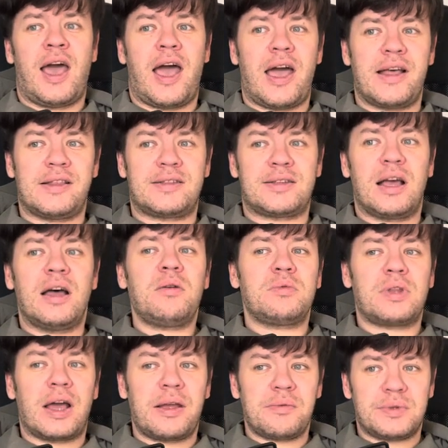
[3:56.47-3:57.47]
And
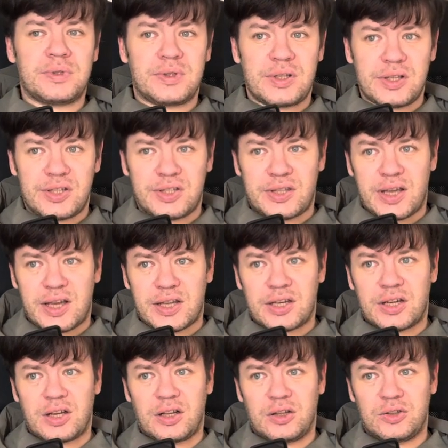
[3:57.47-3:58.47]
sometimes these
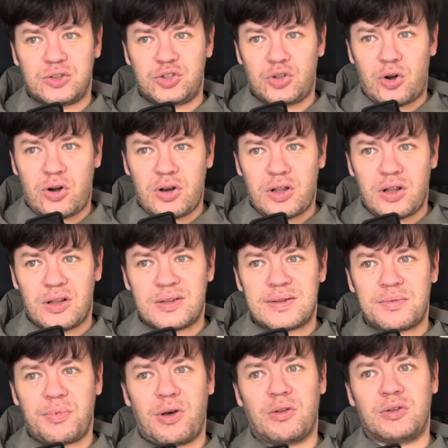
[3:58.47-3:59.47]
technical journals
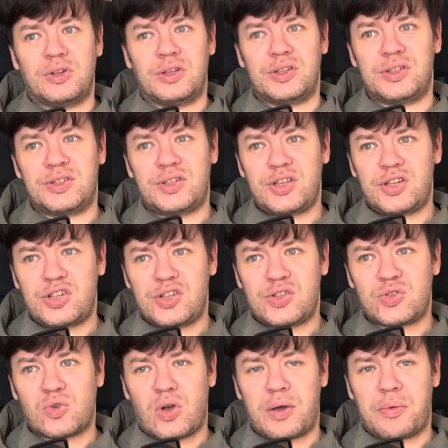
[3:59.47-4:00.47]
about the
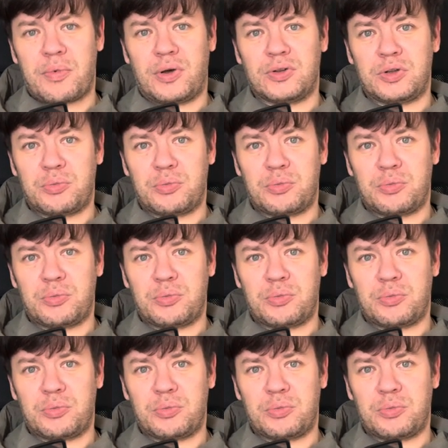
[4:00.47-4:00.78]
decisions or about the